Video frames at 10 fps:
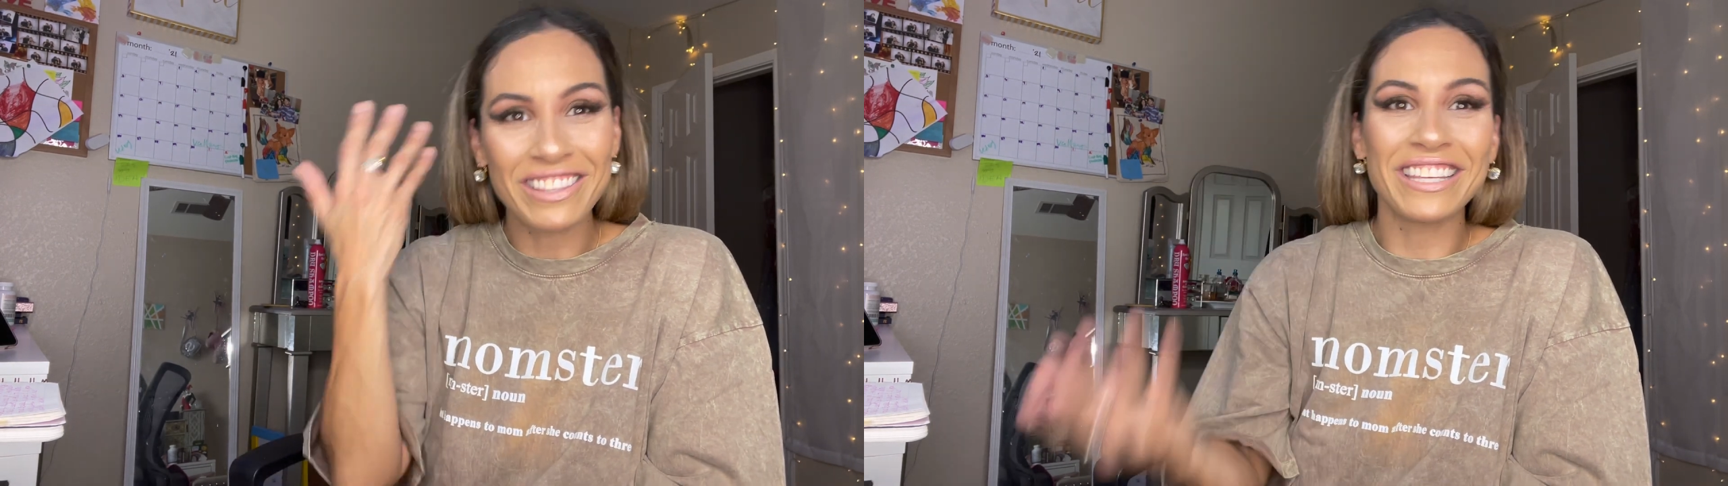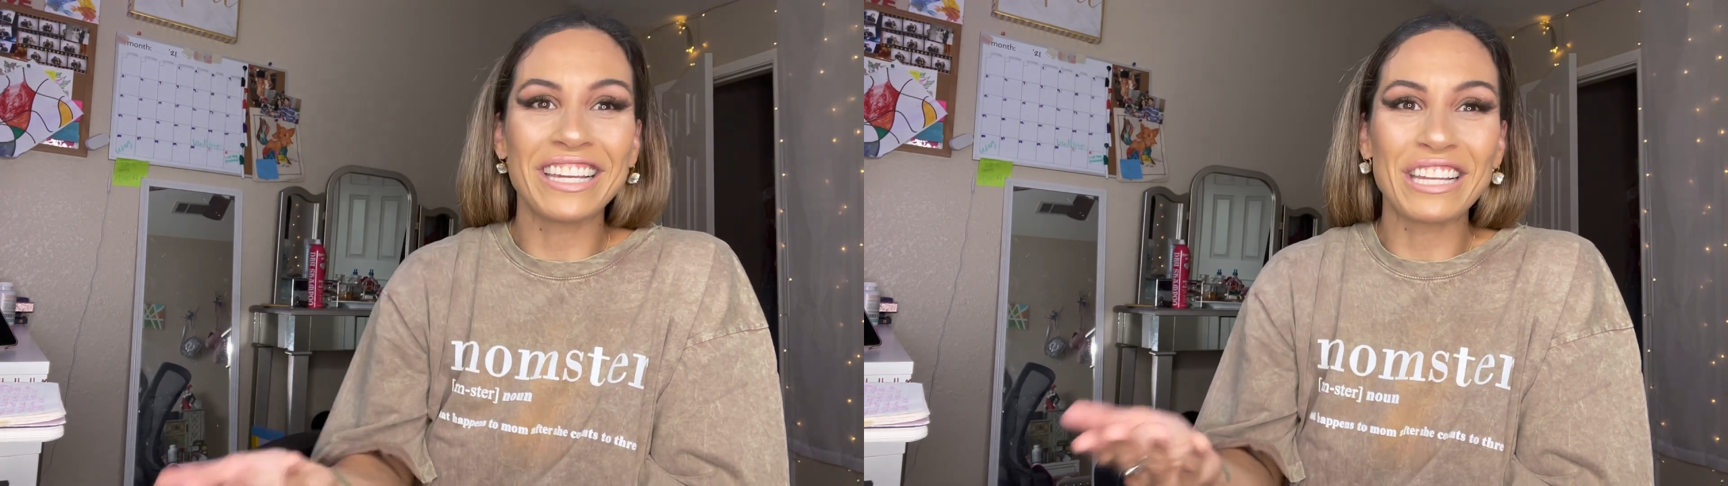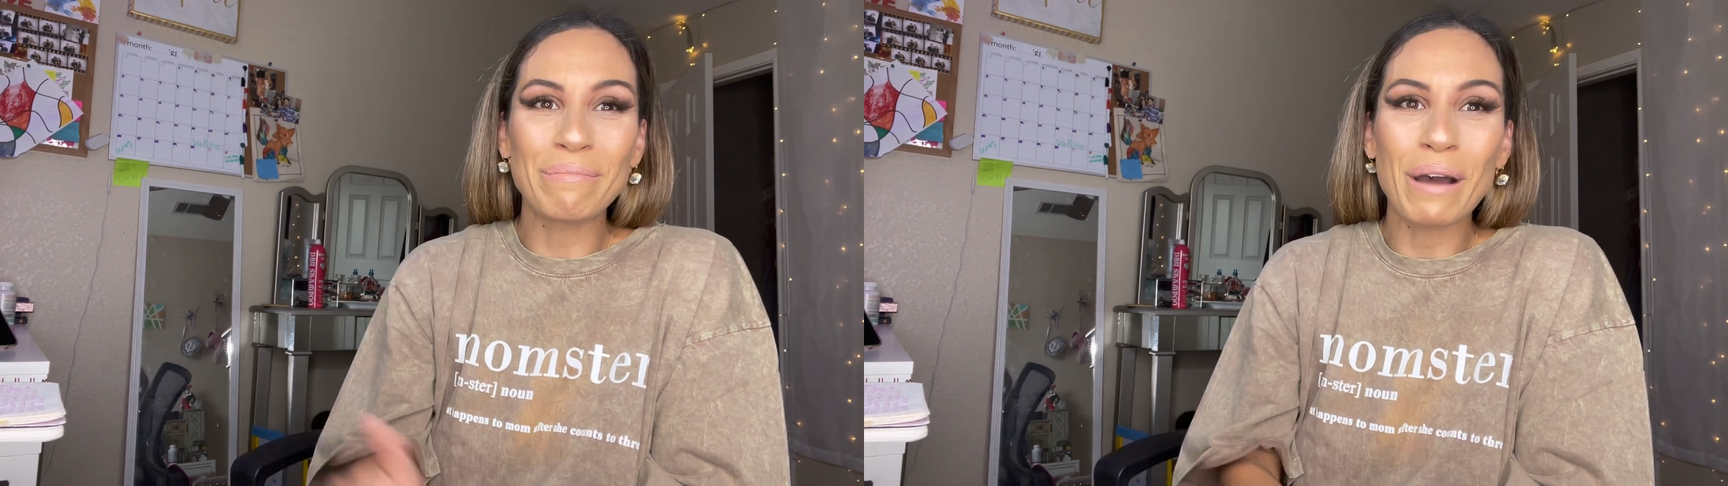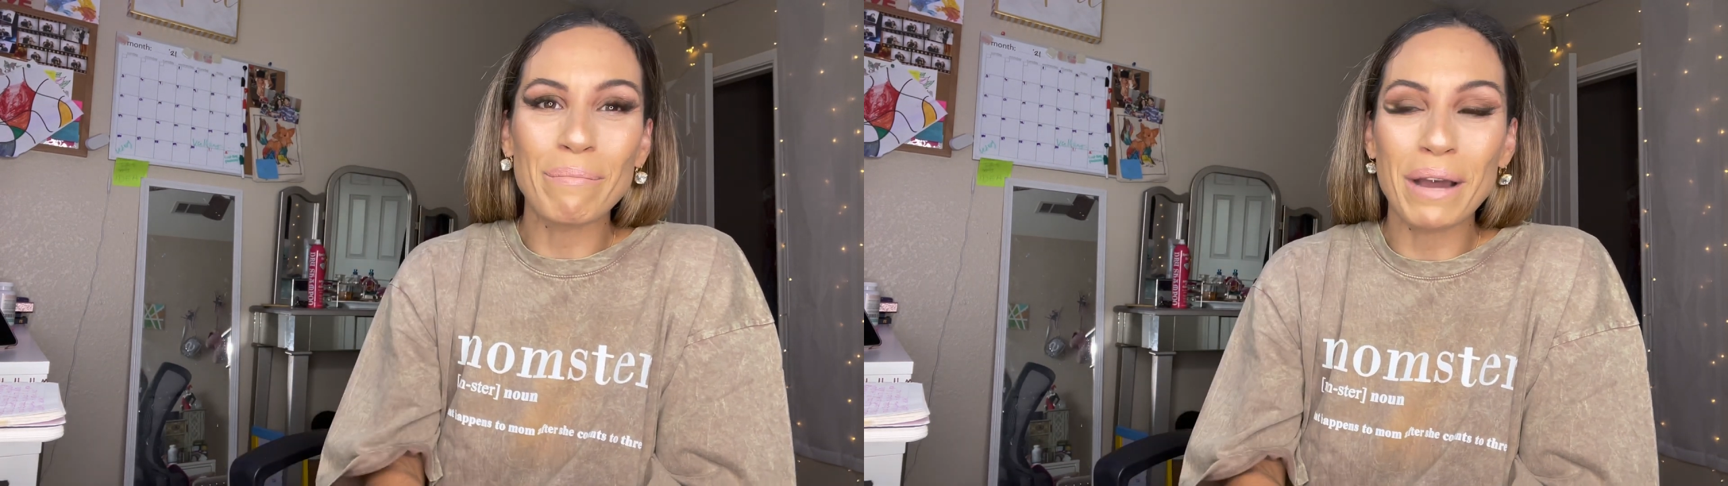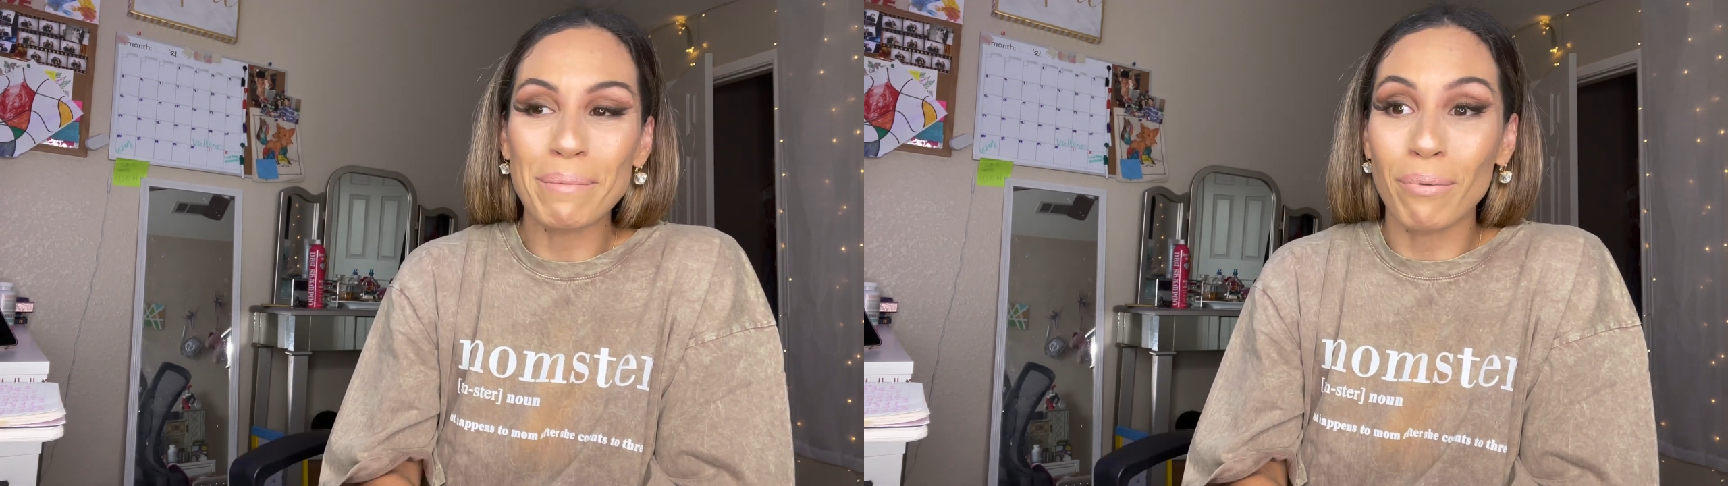thinking about
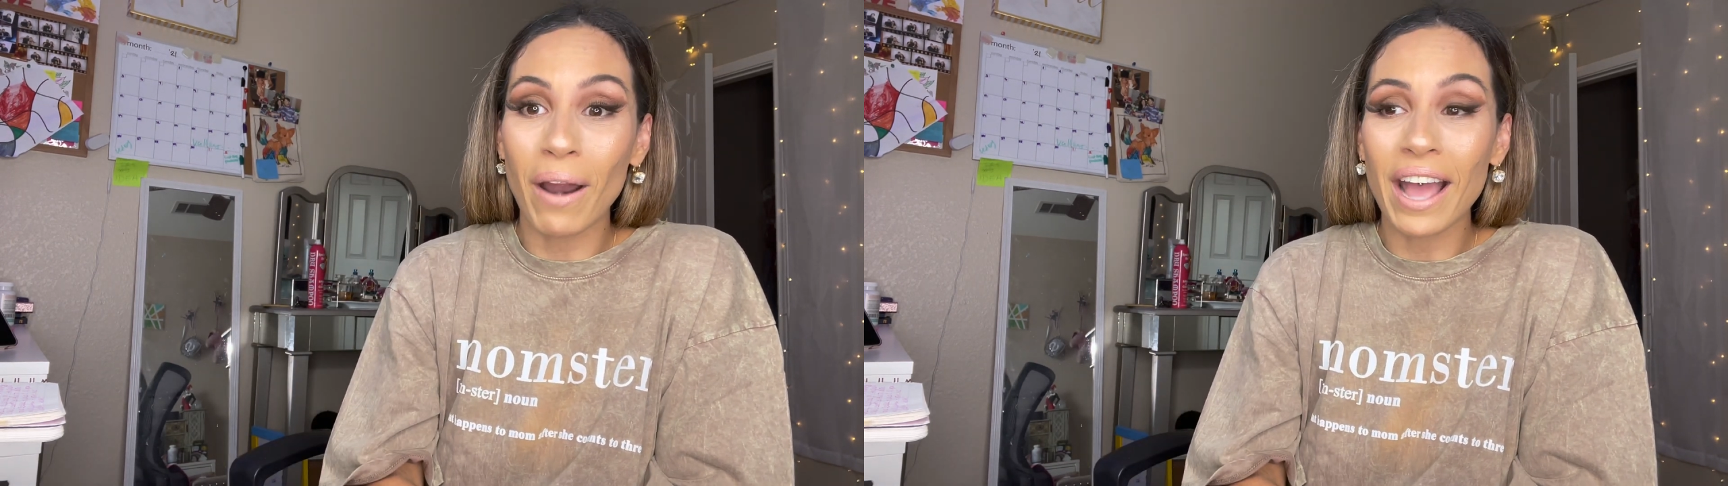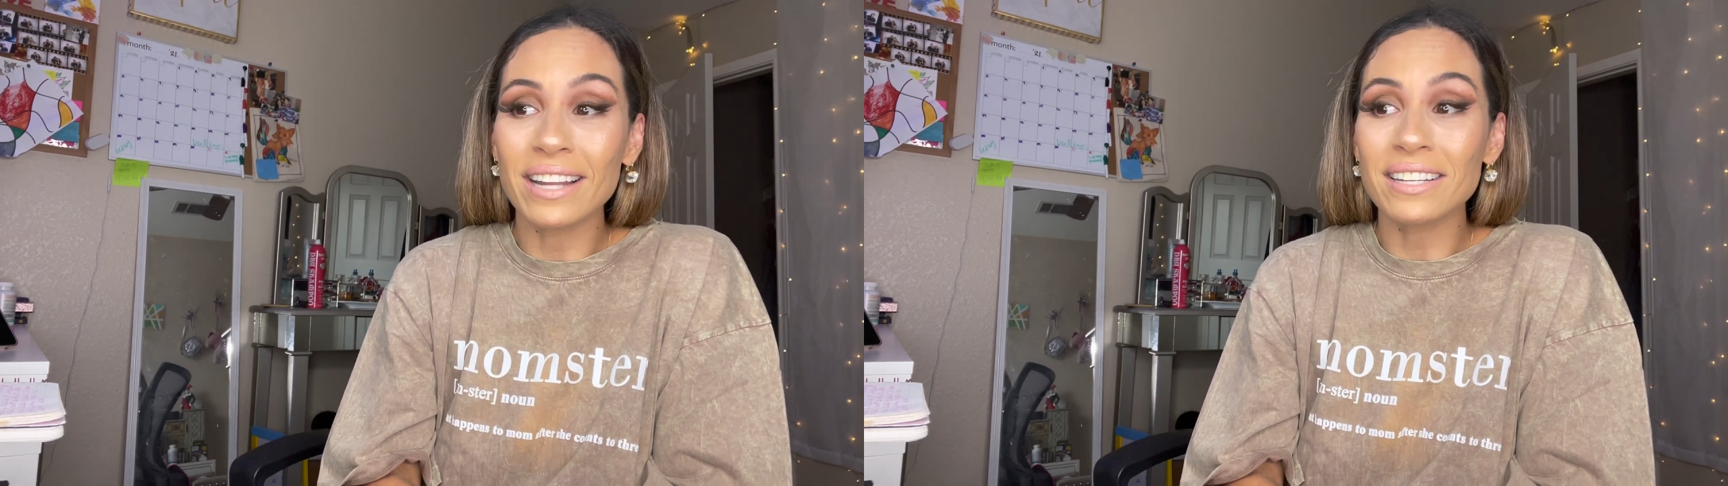my brand.